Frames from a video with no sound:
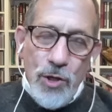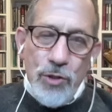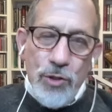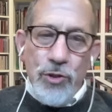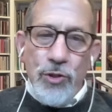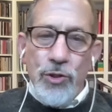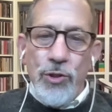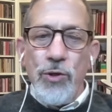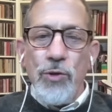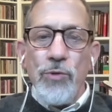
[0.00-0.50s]

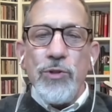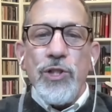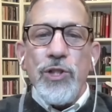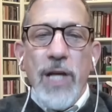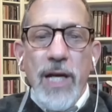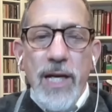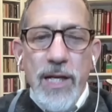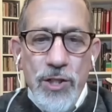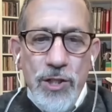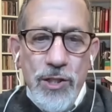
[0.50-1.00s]
two
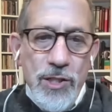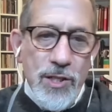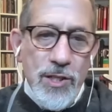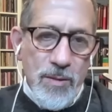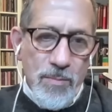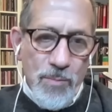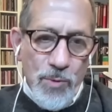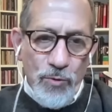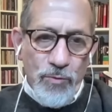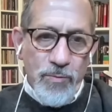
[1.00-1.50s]
changes in
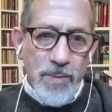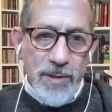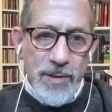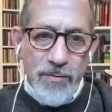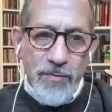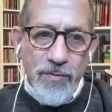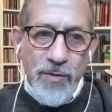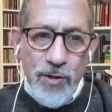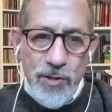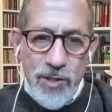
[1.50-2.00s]
the movement.
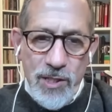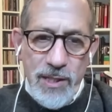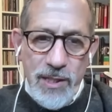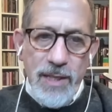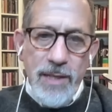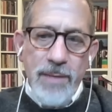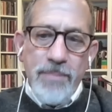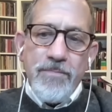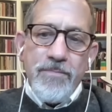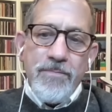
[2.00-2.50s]

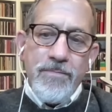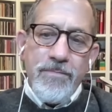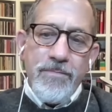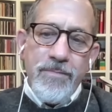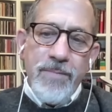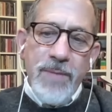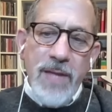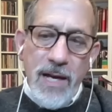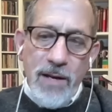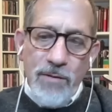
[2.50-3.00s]
Firstly,
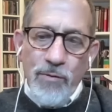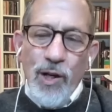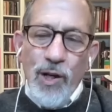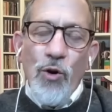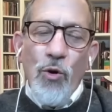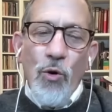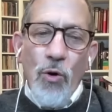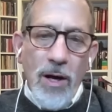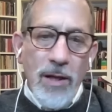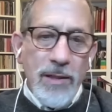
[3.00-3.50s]
they
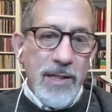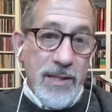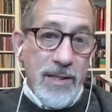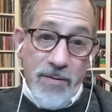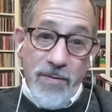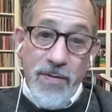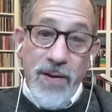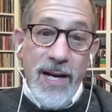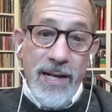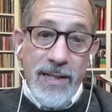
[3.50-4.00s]
recoiled at
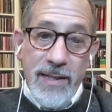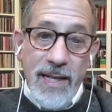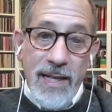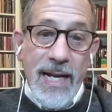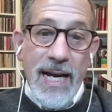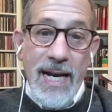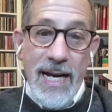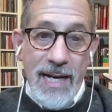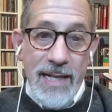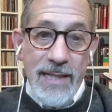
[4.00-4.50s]
the fact that
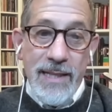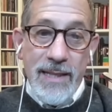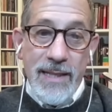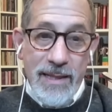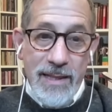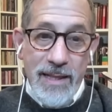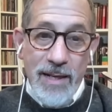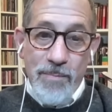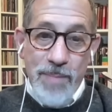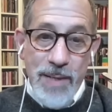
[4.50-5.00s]
had
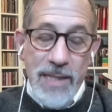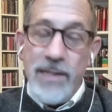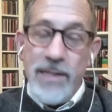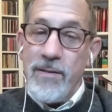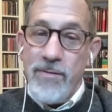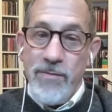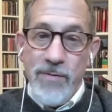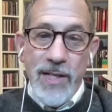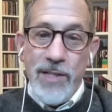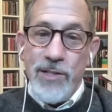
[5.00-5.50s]
there been
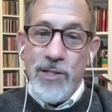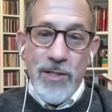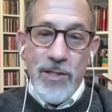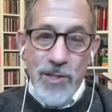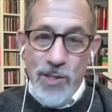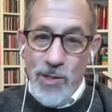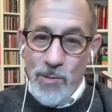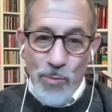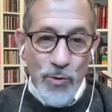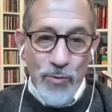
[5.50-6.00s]

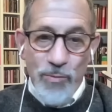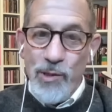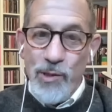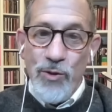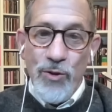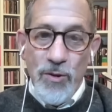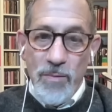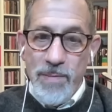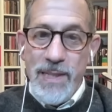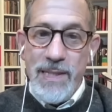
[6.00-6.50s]
convictions, the movement
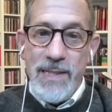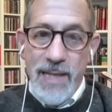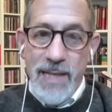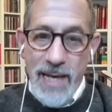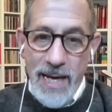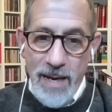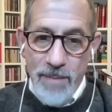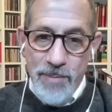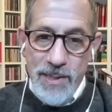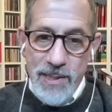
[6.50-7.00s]
could have been
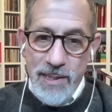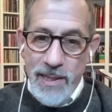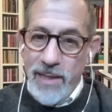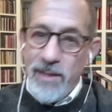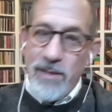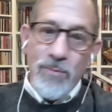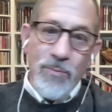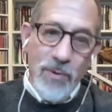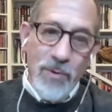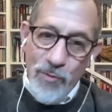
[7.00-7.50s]

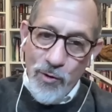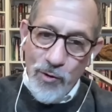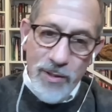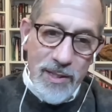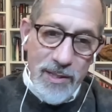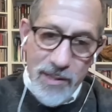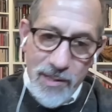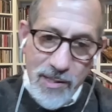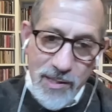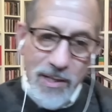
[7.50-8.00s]
decapitated. And we've
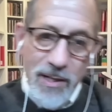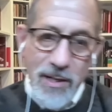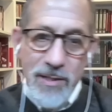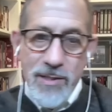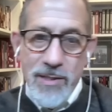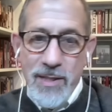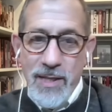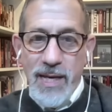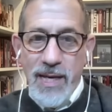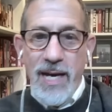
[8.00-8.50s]
already discussed the